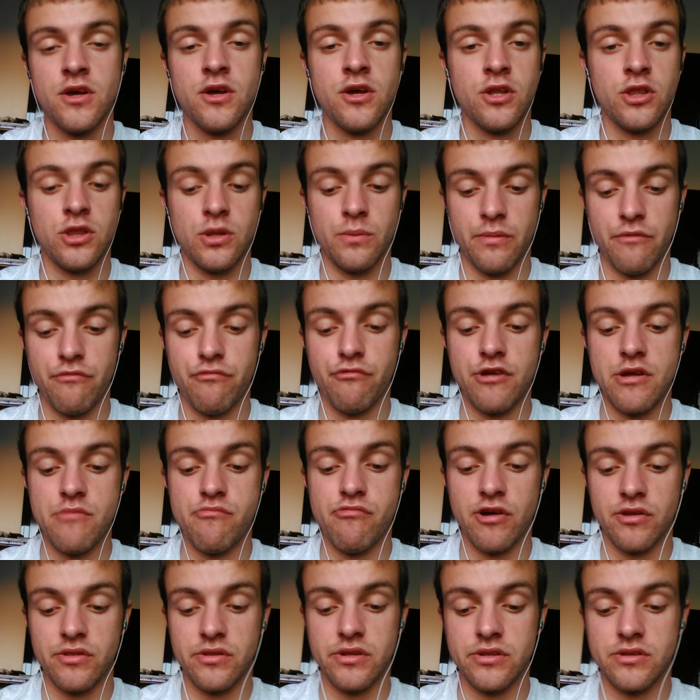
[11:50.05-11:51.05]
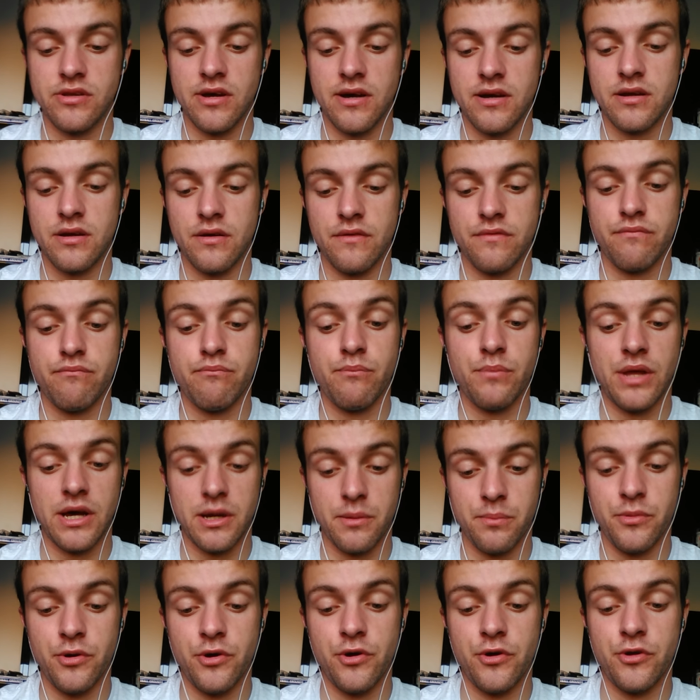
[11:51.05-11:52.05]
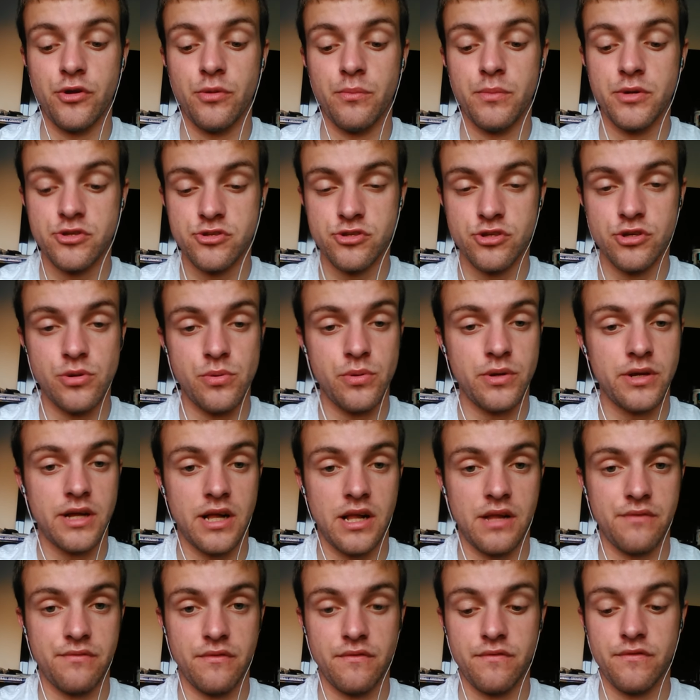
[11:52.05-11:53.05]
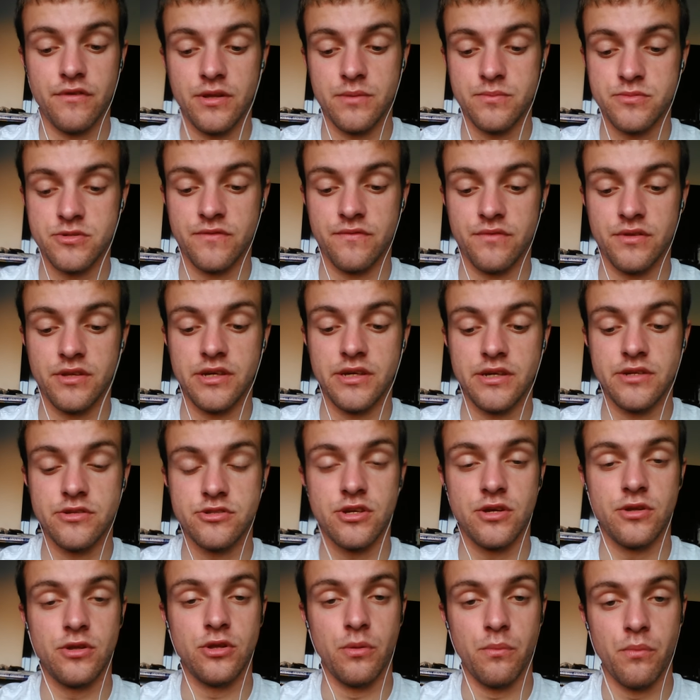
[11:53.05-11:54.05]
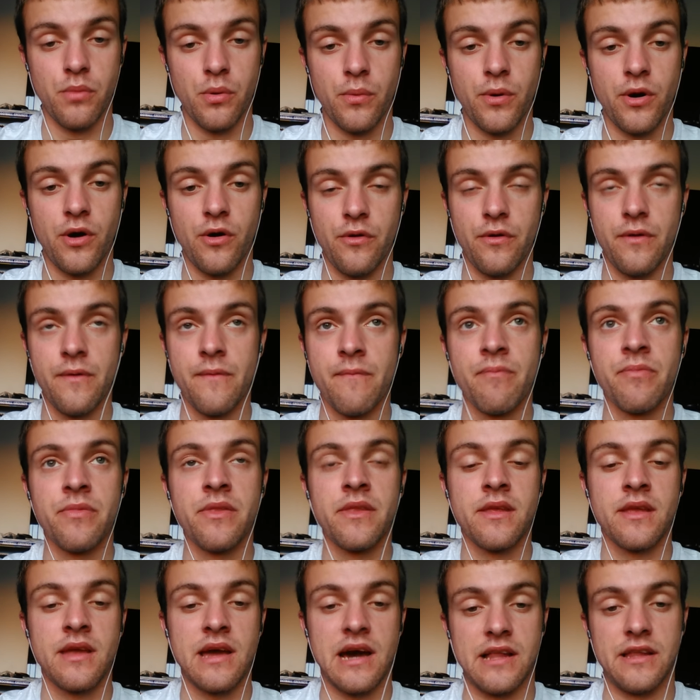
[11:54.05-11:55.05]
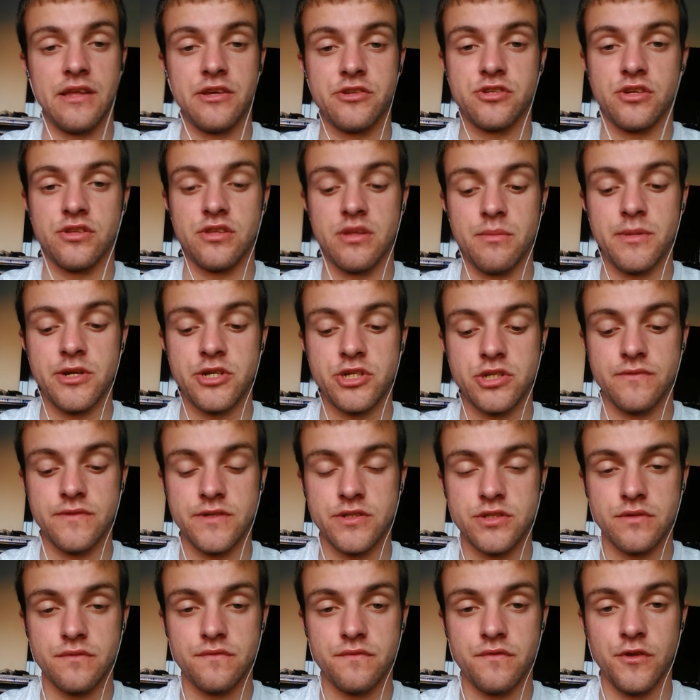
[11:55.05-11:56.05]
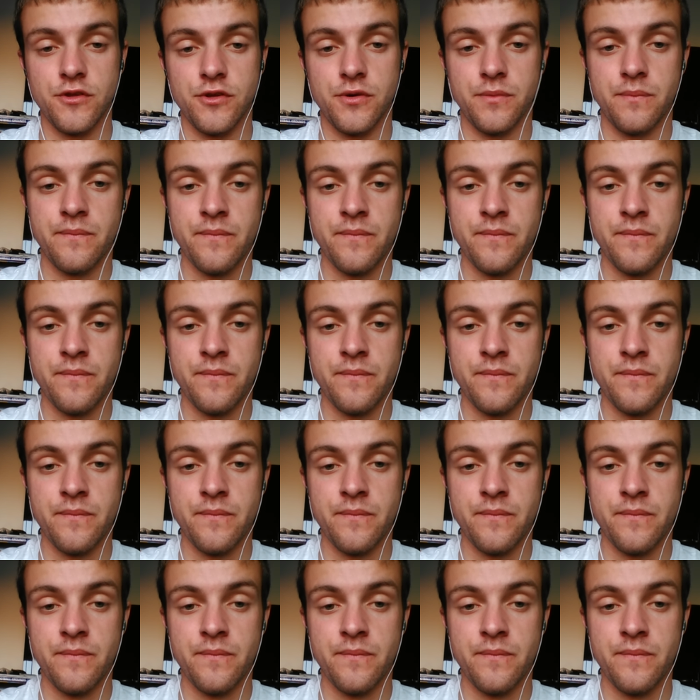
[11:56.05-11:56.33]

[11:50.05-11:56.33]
Number 3, Bradley Dack of Blackburn. Number 2, Kalvin Phillips of Leeds. And number 1, Alexander Mitrovic of Fulham.